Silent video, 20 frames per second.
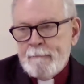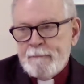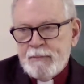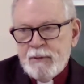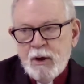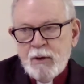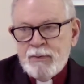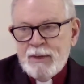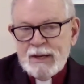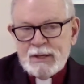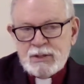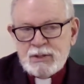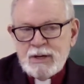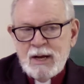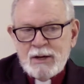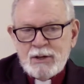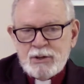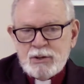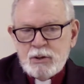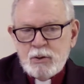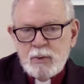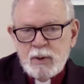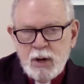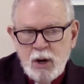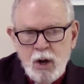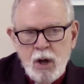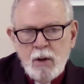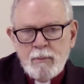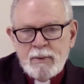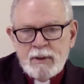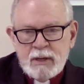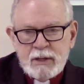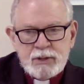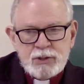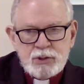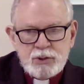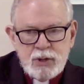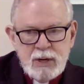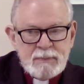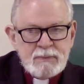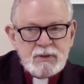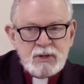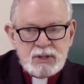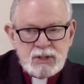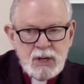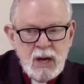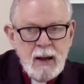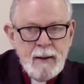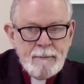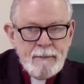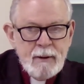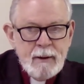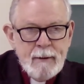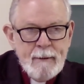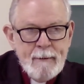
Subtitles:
No, that's not true at all, but it's tripped us up.